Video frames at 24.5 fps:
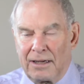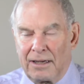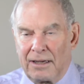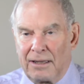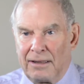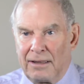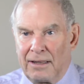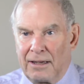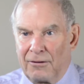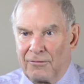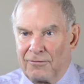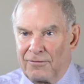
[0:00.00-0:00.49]

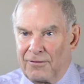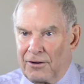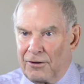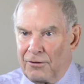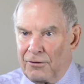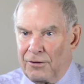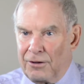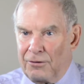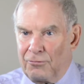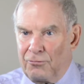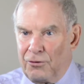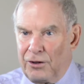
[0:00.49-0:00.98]
they're
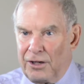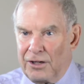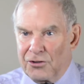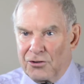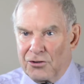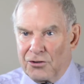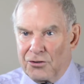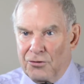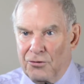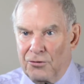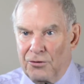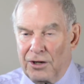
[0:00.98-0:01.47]
very
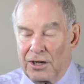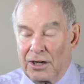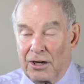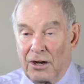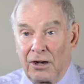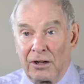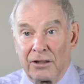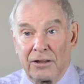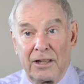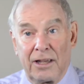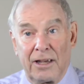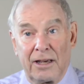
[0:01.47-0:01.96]
reassuring.
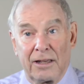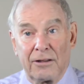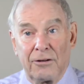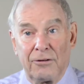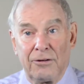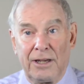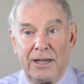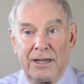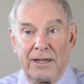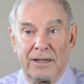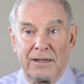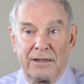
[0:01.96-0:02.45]
On the
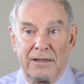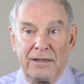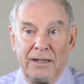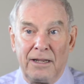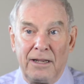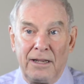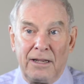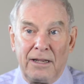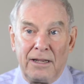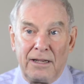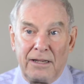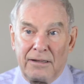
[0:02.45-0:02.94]
other hand,
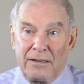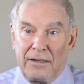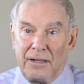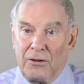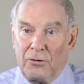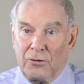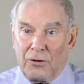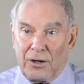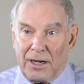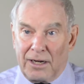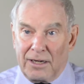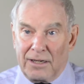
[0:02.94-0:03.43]
in the
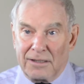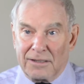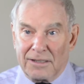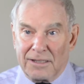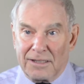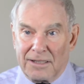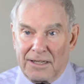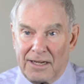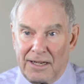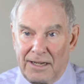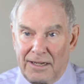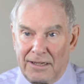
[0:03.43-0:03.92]
United
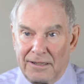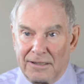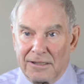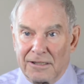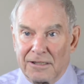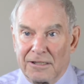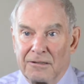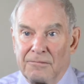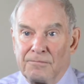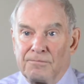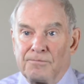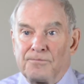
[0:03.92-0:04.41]

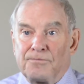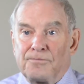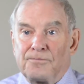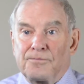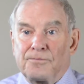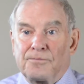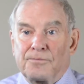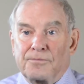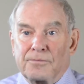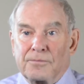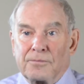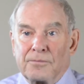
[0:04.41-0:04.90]
States,
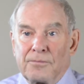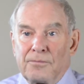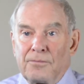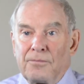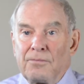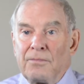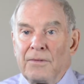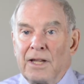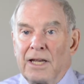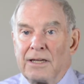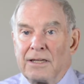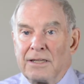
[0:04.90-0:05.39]

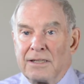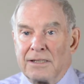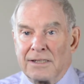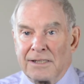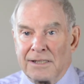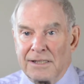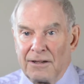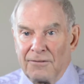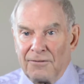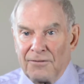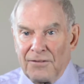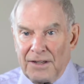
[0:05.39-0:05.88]

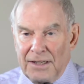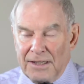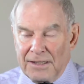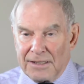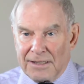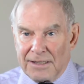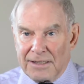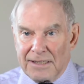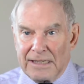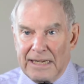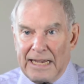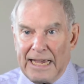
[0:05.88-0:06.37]

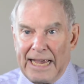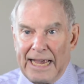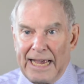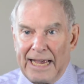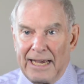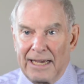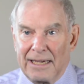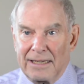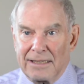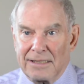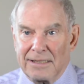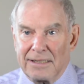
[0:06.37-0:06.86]
CFIUS
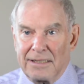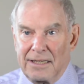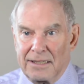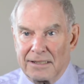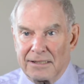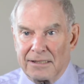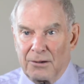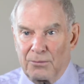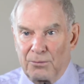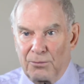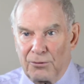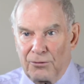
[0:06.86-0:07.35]
has
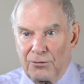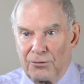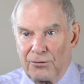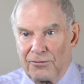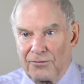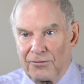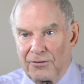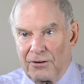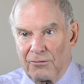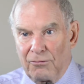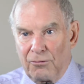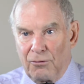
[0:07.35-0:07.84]

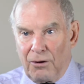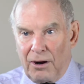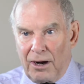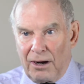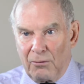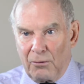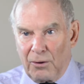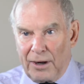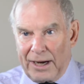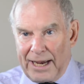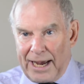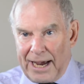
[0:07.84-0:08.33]
disapproved of
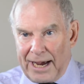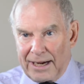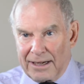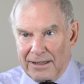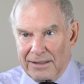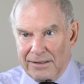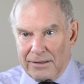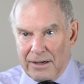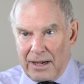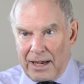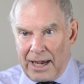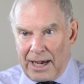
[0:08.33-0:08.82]

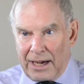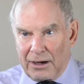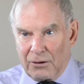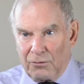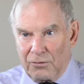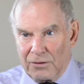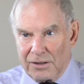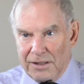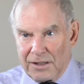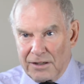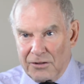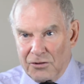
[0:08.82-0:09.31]
Huawei
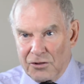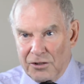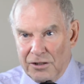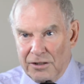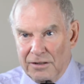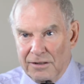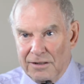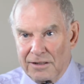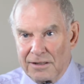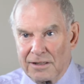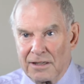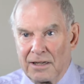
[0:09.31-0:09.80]

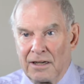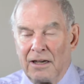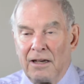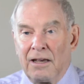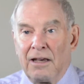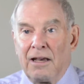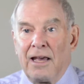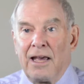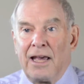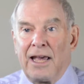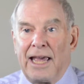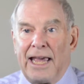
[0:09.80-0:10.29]
acquisitions,
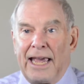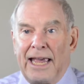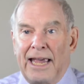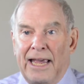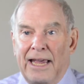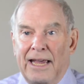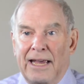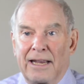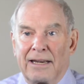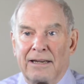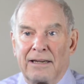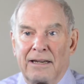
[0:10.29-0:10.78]

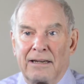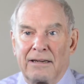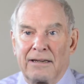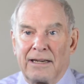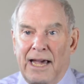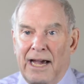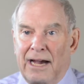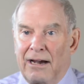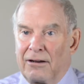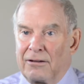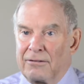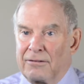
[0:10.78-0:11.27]
and
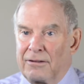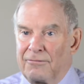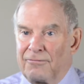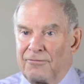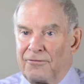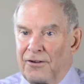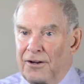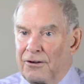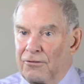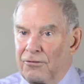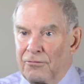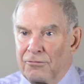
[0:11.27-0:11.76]
now the
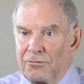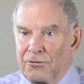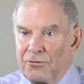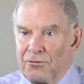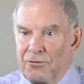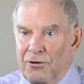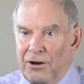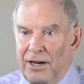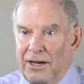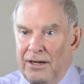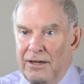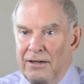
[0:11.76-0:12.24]
Federal
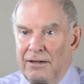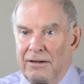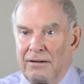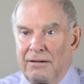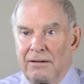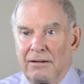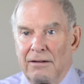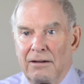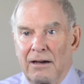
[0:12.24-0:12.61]
Trade